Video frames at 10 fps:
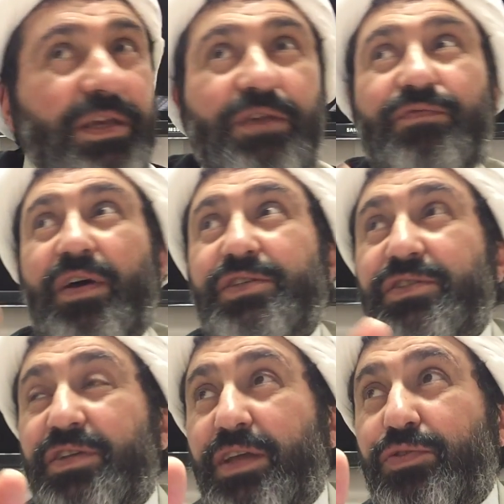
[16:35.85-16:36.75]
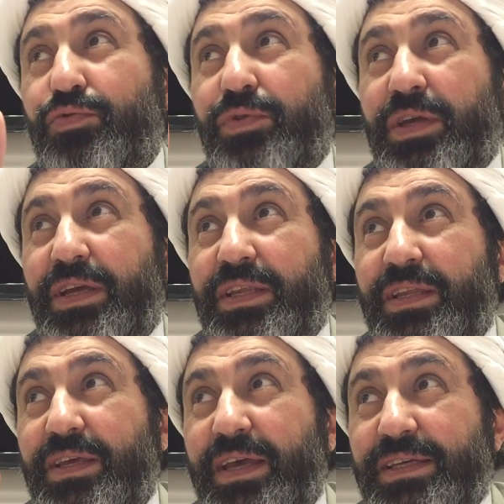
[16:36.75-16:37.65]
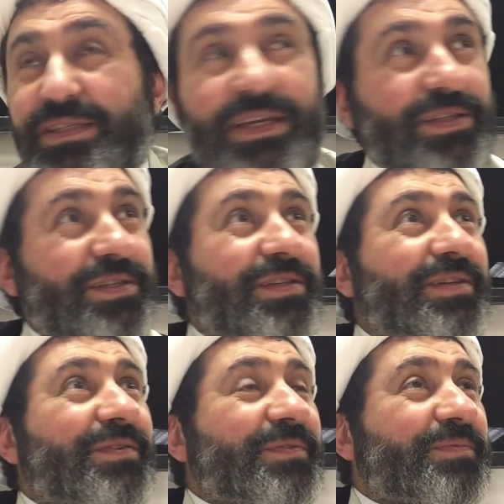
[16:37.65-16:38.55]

he was not doing in excess.